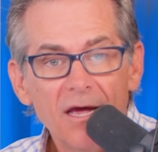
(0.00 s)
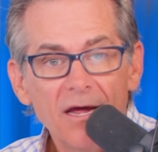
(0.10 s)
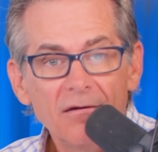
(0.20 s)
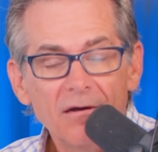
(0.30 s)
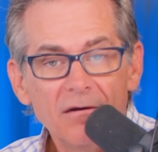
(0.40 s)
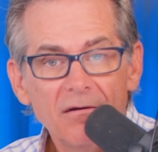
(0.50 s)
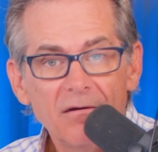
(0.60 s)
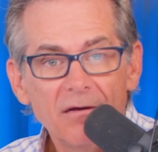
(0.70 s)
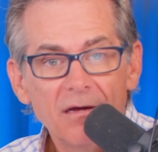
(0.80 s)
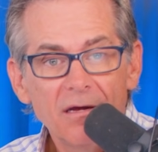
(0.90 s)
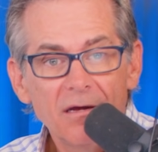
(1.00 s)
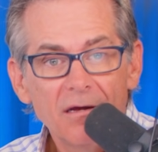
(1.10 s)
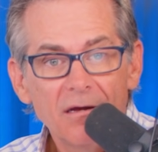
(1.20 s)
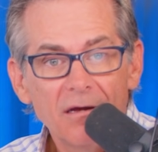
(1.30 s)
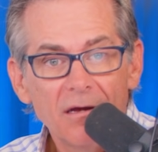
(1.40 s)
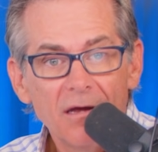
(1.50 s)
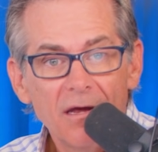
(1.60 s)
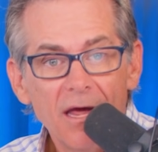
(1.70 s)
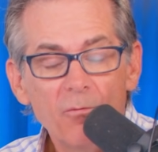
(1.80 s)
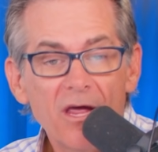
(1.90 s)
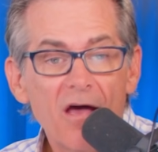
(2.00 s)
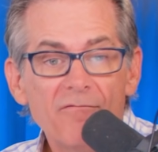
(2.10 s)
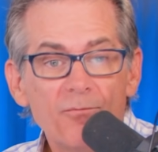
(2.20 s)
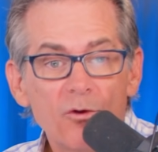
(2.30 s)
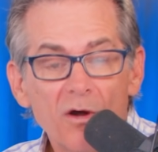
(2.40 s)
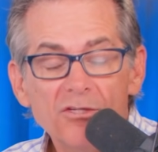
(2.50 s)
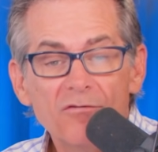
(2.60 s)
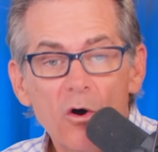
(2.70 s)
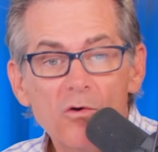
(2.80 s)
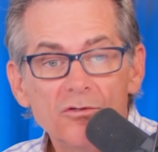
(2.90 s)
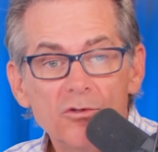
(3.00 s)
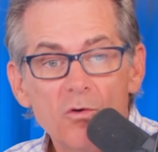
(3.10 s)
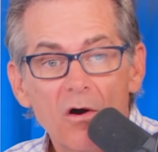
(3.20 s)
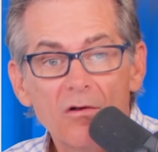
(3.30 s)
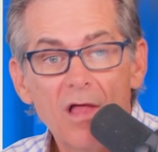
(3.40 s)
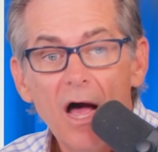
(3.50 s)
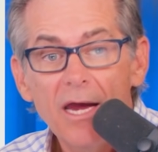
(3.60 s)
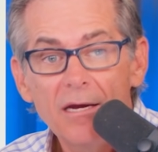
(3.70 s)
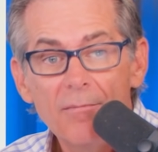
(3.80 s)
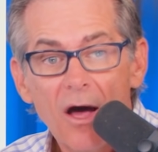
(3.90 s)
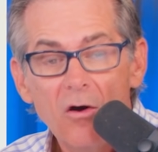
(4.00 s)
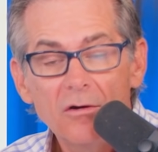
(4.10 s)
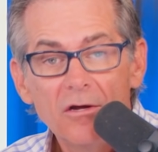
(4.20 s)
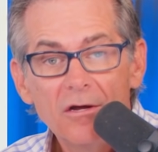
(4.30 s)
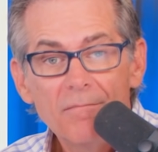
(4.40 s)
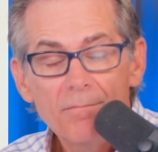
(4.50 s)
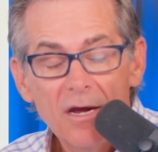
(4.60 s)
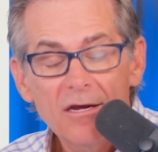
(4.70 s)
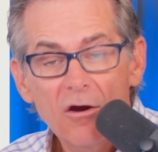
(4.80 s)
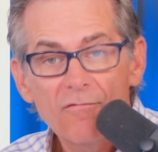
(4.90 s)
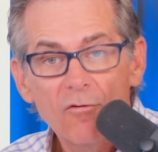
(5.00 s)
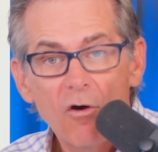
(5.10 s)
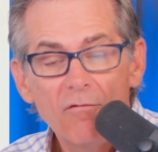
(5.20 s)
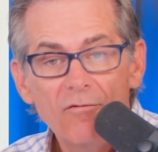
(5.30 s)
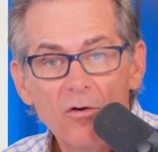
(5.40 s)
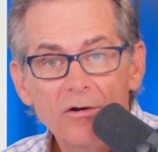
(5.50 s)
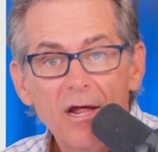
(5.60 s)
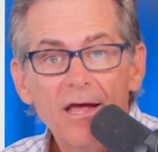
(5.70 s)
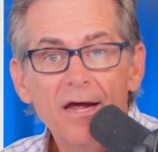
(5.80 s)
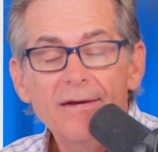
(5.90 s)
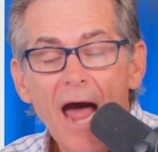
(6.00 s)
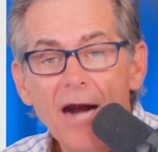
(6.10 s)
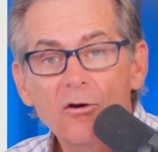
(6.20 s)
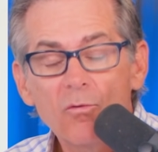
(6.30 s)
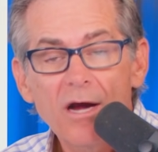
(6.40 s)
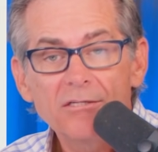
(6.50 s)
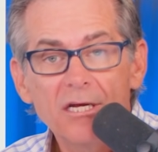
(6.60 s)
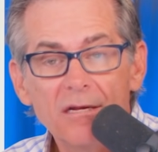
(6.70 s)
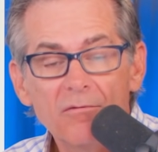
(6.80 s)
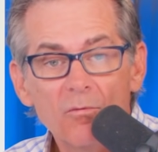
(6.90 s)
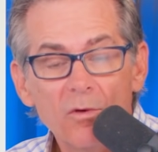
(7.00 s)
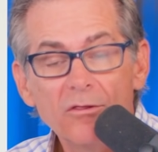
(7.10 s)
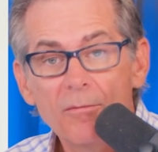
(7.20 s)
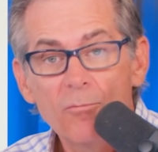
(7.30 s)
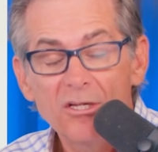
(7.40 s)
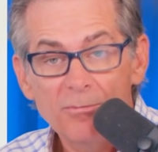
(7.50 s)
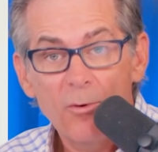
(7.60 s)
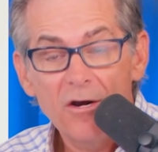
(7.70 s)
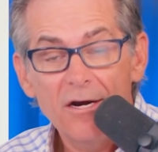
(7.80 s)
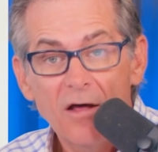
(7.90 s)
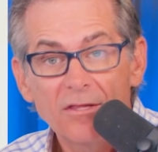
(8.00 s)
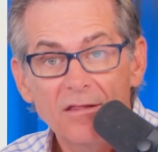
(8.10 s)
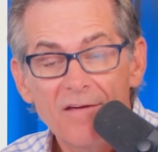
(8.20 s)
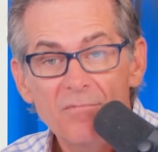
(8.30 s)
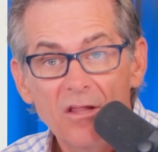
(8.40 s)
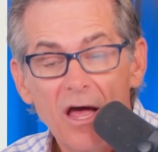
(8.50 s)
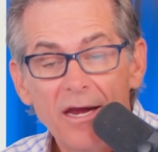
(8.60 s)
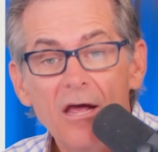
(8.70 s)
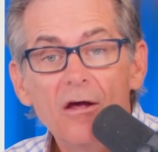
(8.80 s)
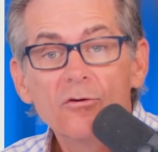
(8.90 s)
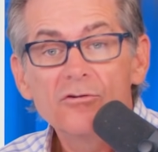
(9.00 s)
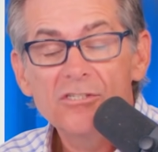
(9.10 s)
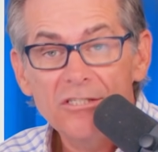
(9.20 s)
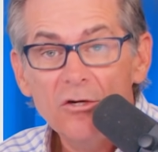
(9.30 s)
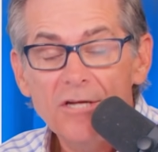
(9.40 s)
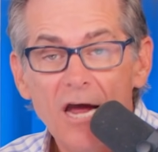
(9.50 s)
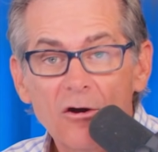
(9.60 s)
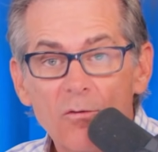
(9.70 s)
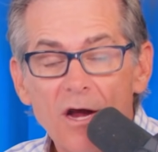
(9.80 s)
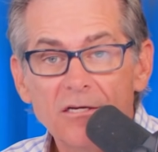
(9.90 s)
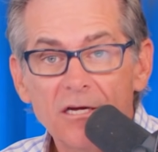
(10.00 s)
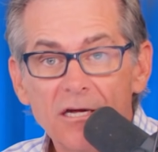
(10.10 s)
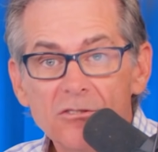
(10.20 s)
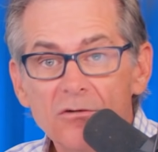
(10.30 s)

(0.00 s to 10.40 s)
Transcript: And, and we have progressive hosts who are lying about Medicare for all vote and not correcting. When they, when it's pointed out that they've been lying, they're still not correcting it.